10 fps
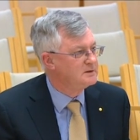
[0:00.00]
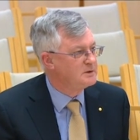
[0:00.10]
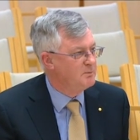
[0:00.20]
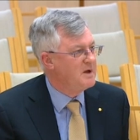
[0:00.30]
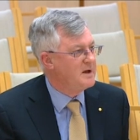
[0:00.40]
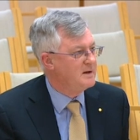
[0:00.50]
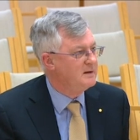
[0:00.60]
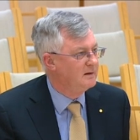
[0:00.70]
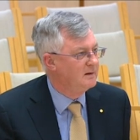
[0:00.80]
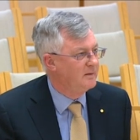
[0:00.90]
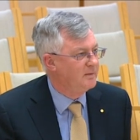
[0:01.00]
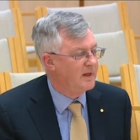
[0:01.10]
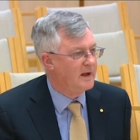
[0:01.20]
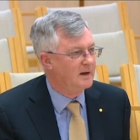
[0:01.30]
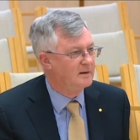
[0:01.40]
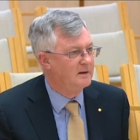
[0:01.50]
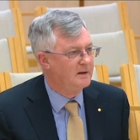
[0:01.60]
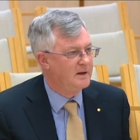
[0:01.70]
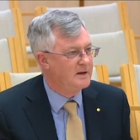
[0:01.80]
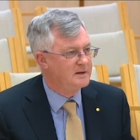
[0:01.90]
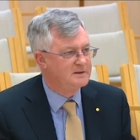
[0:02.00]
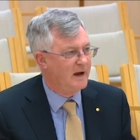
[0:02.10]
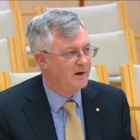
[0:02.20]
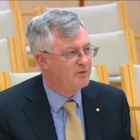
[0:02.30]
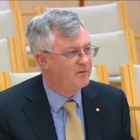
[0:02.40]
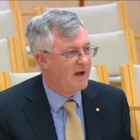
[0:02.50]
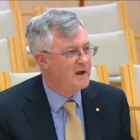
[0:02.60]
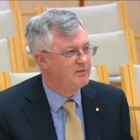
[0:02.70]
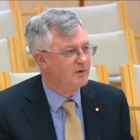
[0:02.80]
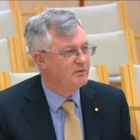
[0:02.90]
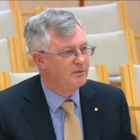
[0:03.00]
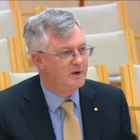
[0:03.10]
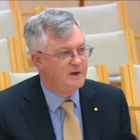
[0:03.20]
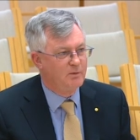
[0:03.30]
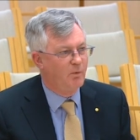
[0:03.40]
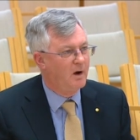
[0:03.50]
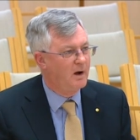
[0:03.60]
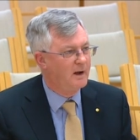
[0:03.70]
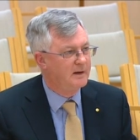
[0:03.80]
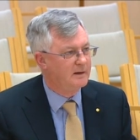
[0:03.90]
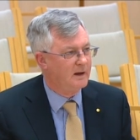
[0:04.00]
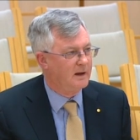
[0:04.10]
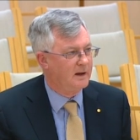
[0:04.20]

to me that he had done a favour for EY.